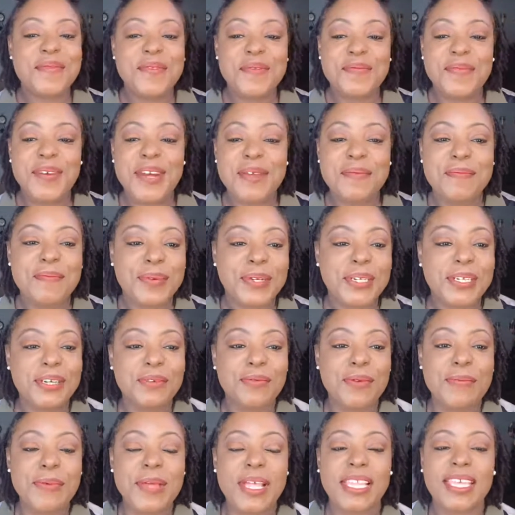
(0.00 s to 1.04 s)
Bring
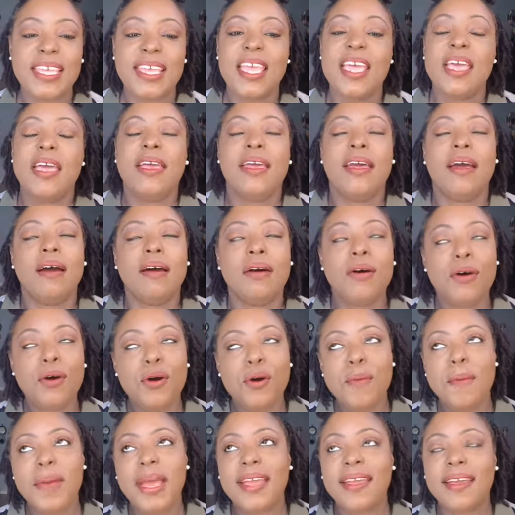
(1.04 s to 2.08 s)
bug repellent.
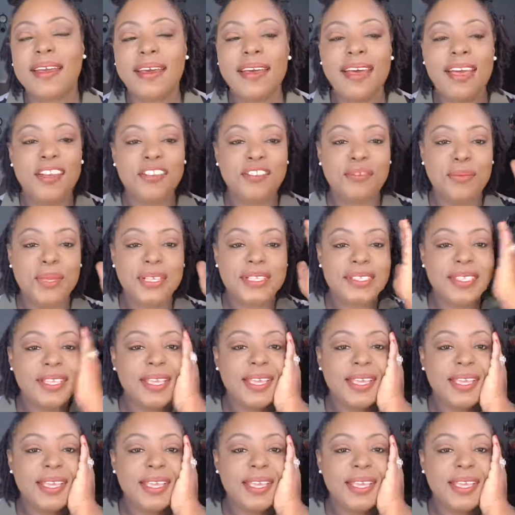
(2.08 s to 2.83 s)
Oh my gosh, Miss